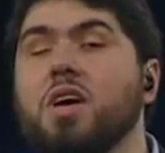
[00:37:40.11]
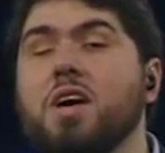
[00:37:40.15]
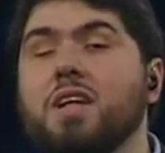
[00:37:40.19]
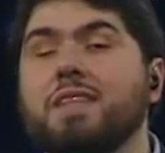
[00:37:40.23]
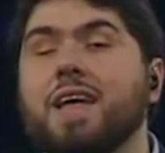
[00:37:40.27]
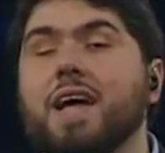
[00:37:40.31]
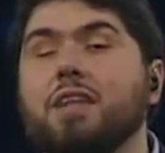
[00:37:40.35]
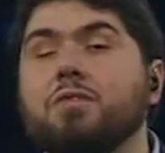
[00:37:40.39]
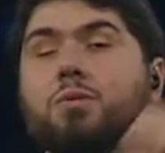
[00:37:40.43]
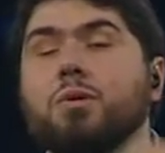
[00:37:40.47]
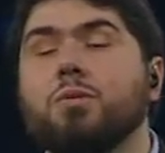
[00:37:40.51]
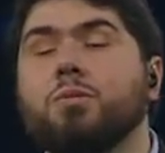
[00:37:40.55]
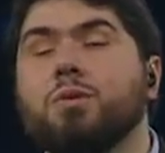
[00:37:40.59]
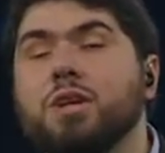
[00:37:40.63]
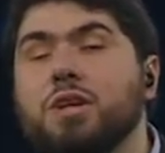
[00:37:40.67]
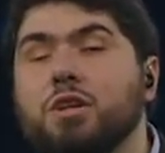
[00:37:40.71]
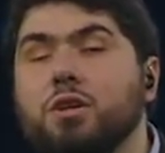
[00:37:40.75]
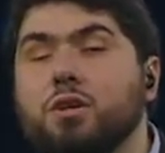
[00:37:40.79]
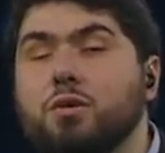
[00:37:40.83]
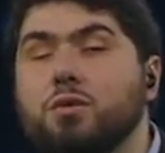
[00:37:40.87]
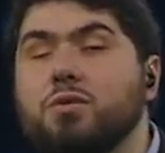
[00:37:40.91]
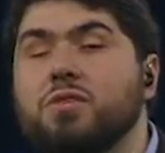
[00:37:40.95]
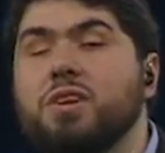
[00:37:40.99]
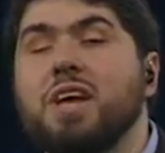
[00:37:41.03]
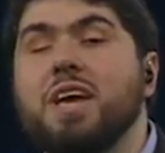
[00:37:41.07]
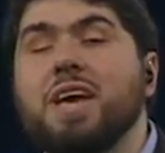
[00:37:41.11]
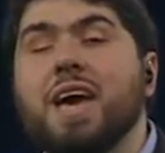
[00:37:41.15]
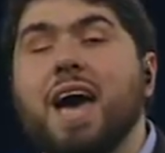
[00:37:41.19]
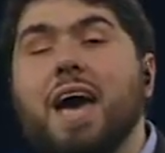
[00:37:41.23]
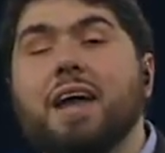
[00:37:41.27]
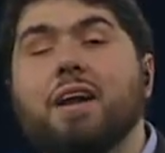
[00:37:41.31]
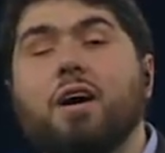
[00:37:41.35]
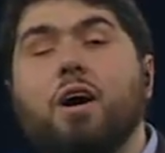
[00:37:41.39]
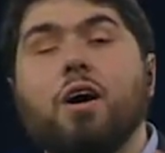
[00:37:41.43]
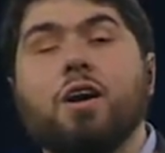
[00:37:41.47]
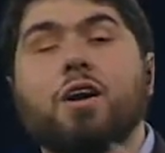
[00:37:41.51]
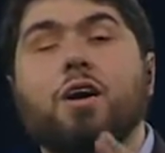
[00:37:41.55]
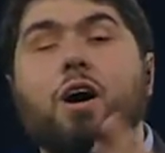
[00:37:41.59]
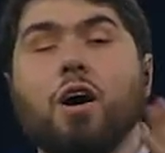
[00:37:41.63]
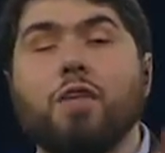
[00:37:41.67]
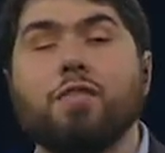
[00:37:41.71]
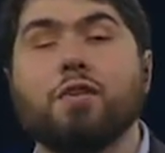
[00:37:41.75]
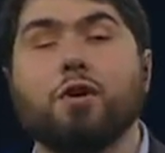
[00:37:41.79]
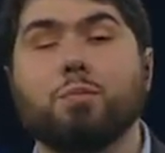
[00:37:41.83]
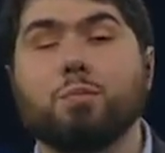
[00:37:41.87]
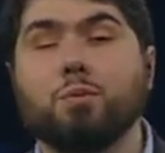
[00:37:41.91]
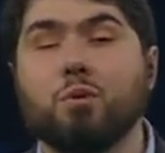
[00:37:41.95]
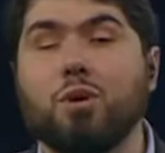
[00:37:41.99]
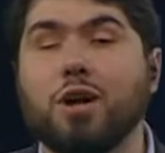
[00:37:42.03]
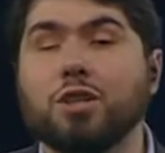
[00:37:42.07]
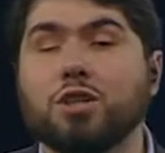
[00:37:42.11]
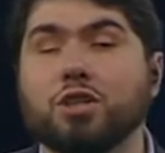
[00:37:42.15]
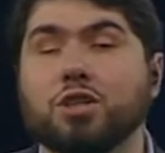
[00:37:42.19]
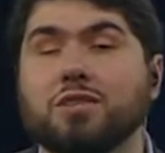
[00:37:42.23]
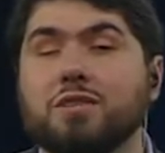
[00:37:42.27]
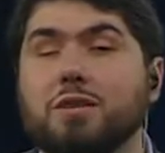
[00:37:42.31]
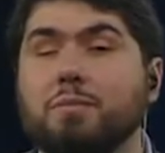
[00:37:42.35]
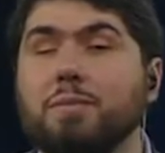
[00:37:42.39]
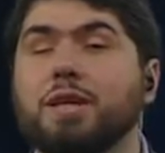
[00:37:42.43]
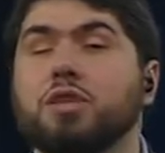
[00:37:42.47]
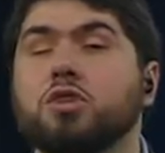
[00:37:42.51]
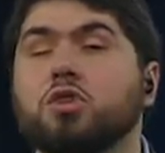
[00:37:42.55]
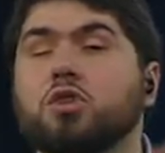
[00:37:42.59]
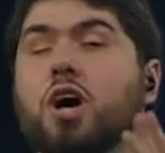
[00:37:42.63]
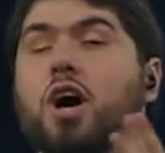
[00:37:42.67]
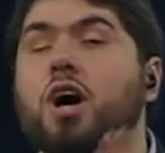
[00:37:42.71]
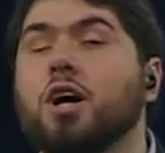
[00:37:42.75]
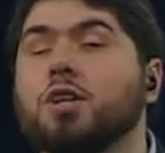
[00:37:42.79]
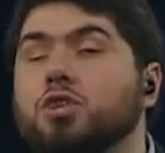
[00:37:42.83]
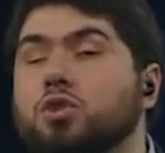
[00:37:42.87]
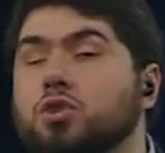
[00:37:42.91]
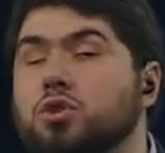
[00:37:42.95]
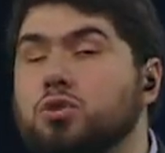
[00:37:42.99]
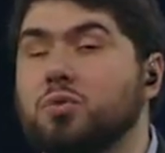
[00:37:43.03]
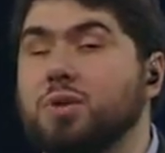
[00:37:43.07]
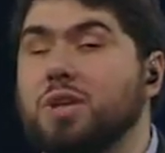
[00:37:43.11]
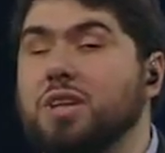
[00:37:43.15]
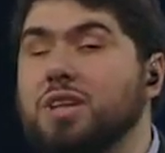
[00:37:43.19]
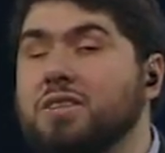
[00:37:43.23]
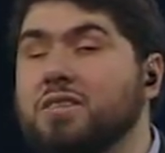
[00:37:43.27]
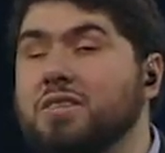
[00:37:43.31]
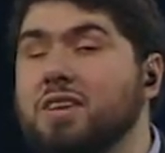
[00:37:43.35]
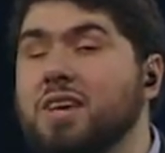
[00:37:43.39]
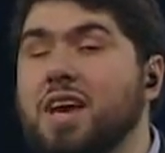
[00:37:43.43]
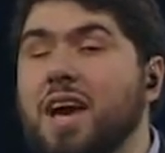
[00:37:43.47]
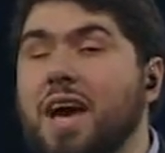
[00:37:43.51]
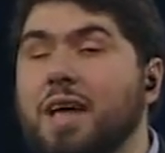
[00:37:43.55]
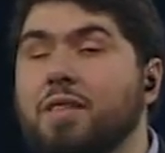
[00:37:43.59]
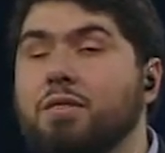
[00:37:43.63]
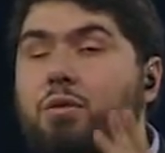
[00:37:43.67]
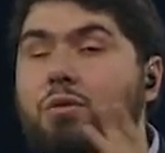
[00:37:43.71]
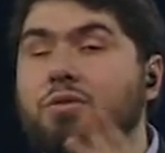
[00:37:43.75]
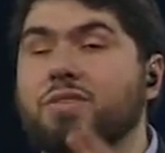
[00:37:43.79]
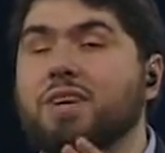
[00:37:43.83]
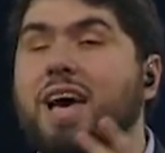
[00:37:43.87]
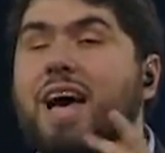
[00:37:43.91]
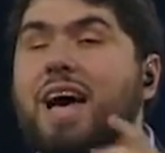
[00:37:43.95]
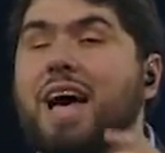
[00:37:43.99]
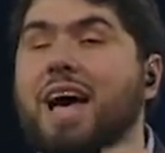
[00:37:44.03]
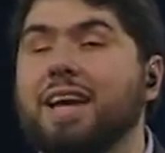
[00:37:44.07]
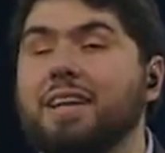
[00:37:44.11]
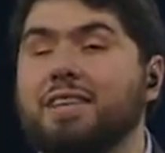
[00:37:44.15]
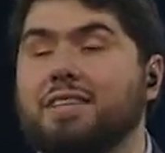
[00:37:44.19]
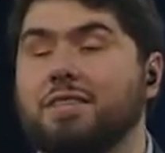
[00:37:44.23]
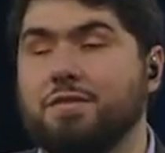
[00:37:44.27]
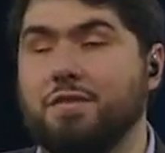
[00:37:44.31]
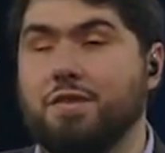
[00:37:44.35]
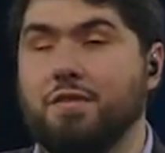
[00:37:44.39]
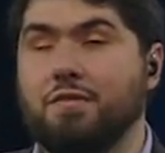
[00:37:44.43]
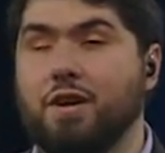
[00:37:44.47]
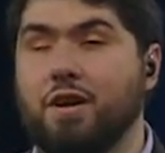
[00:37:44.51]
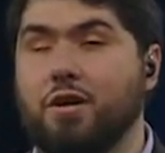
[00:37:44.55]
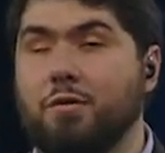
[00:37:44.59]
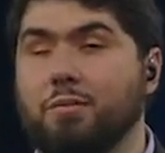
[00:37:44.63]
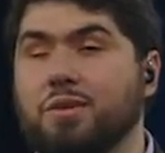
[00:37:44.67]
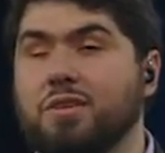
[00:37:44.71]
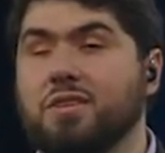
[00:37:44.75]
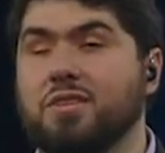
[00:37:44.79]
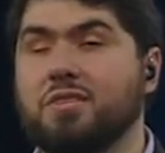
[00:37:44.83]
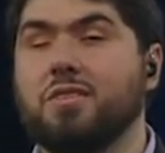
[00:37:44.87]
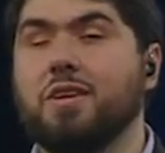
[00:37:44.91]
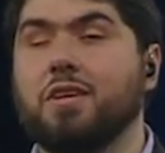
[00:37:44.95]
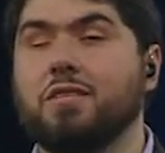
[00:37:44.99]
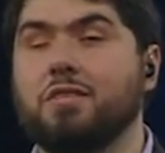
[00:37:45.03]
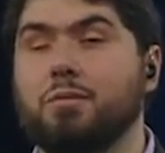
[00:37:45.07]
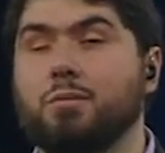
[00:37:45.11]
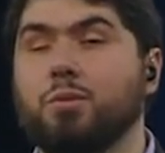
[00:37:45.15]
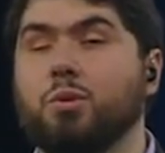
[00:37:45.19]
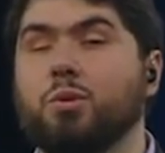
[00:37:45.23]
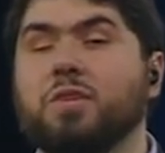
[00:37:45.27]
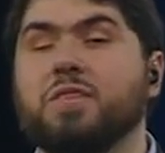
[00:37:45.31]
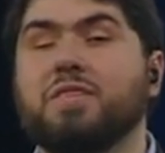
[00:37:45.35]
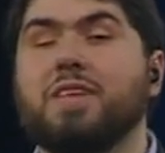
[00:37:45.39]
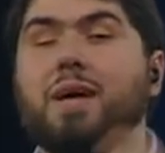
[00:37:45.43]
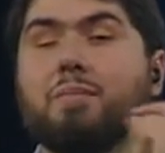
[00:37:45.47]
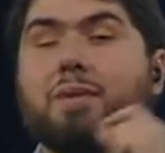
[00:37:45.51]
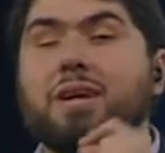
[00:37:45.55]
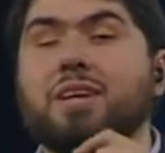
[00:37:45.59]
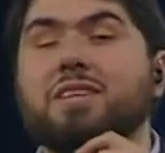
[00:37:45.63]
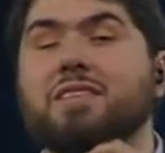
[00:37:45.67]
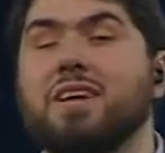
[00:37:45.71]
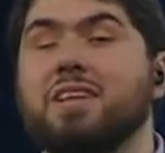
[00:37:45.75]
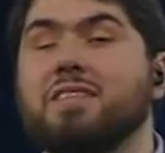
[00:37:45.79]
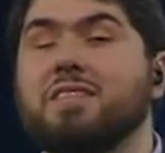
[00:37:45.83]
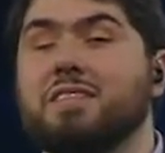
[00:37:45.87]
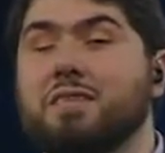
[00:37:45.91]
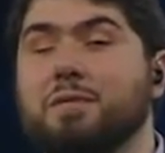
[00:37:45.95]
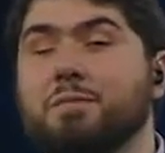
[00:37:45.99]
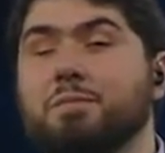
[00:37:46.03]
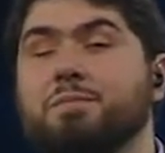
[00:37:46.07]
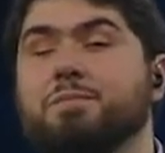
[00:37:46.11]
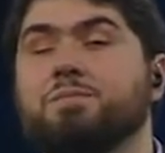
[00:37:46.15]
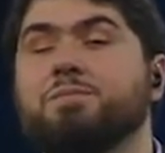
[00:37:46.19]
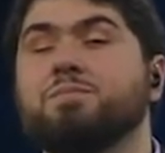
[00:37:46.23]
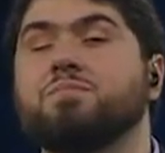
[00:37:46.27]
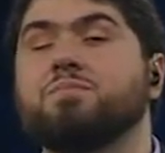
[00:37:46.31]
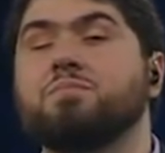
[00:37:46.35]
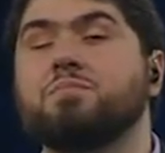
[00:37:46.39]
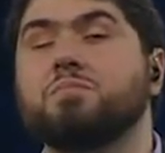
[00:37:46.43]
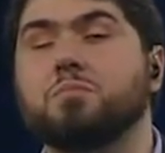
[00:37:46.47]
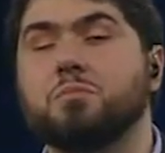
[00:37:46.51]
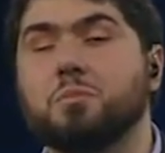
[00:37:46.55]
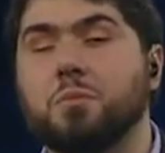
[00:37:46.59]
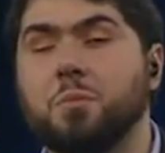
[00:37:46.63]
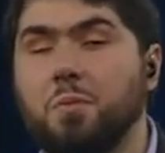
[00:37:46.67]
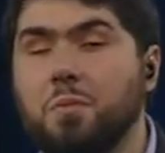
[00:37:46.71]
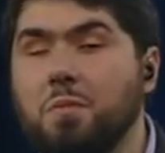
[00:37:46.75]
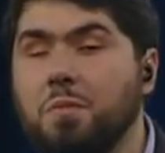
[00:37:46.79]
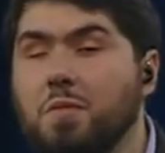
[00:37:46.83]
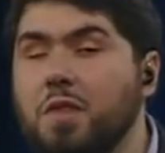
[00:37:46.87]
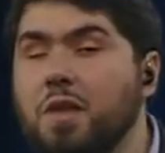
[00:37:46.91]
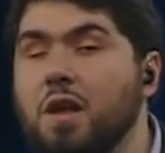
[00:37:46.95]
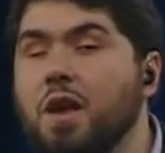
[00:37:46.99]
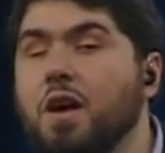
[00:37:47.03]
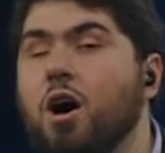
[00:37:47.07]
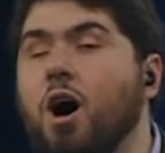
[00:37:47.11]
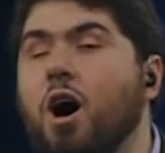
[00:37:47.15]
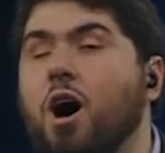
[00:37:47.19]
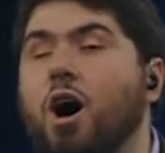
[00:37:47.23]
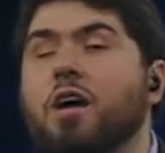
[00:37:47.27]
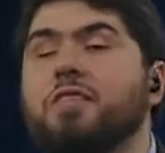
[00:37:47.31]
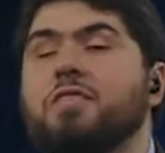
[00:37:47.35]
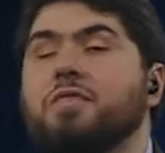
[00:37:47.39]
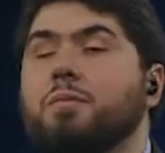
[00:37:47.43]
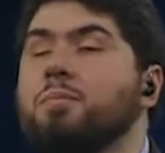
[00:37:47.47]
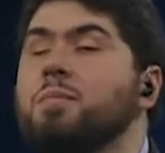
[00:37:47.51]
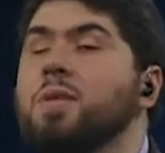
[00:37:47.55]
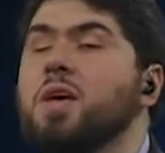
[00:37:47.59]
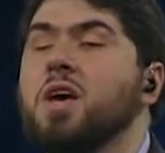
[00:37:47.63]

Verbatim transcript: That's what we used on other projects to make touchscreens and those kinds of environments accessible. Does that make sense? Awesome.